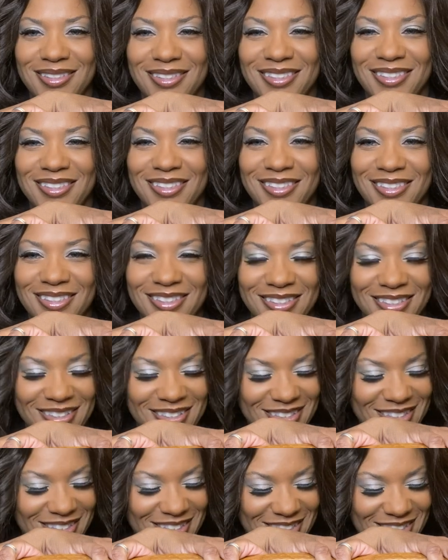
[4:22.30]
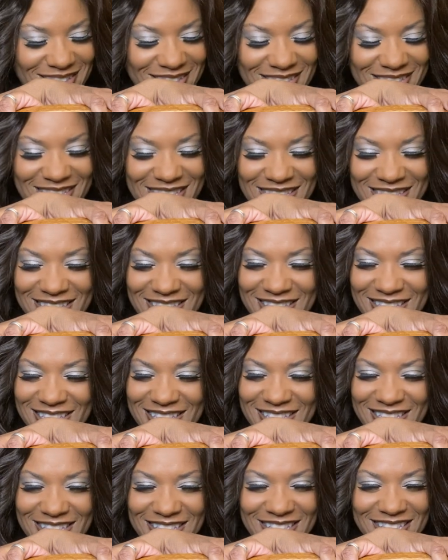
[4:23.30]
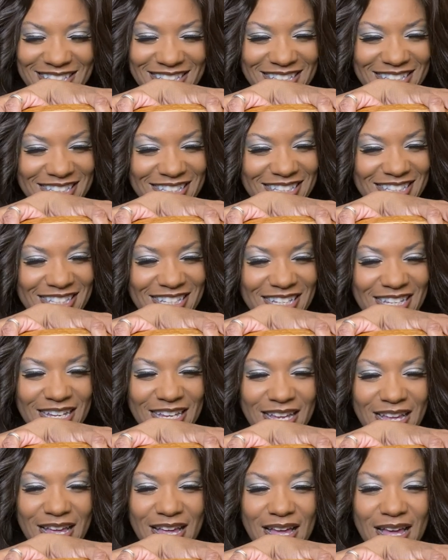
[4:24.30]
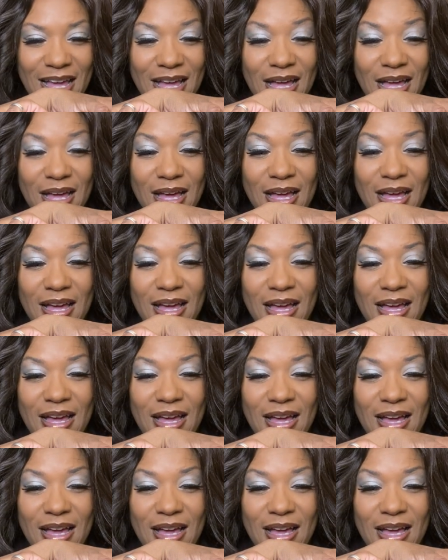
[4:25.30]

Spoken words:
Nothing is said.